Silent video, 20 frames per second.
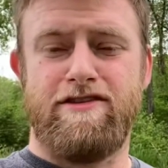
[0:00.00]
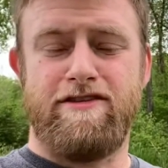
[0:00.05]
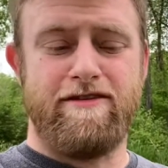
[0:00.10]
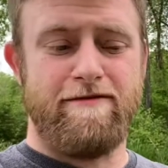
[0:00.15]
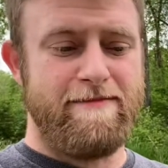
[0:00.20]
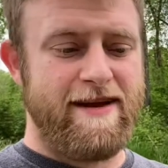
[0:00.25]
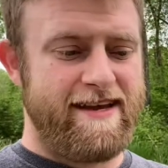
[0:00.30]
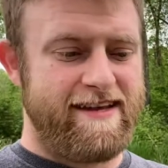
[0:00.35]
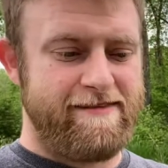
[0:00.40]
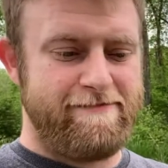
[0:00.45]
You're
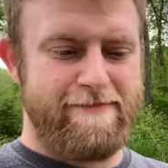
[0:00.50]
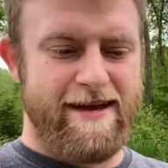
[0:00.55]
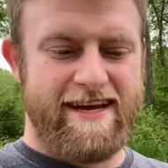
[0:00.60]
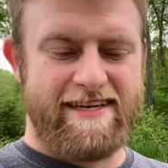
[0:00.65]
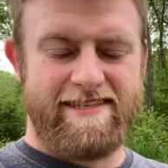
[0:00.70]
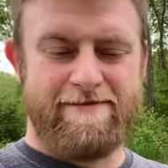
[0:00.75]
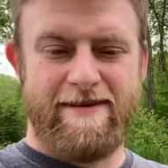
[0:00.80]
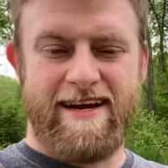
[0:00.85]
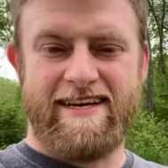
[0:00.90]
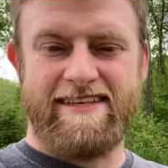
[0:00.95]

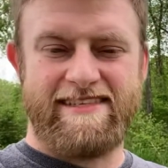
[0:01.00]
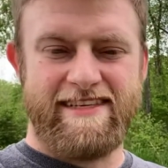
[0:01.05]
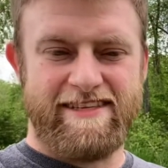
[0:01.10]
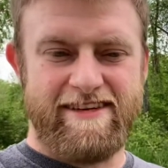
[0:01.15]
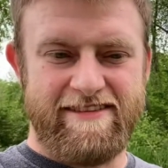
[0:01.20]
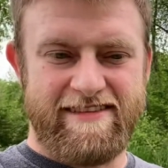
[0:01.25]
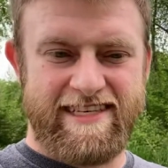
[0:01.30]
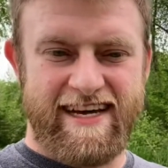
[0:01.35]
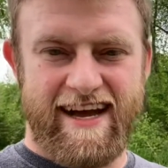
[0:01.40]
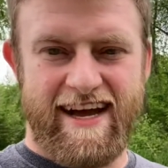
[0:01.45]
maximizing
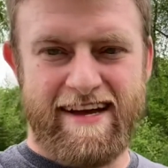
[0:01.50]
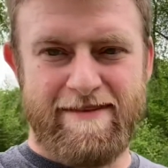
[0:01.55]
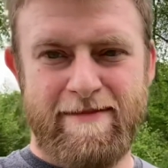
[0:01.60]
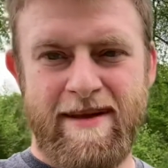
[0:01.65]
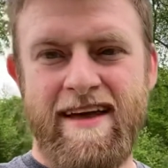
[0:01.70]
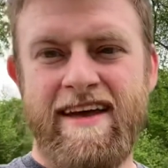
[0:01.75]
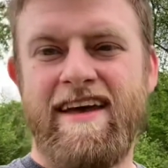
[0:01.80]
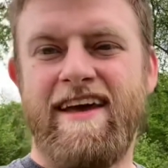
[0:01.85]
your time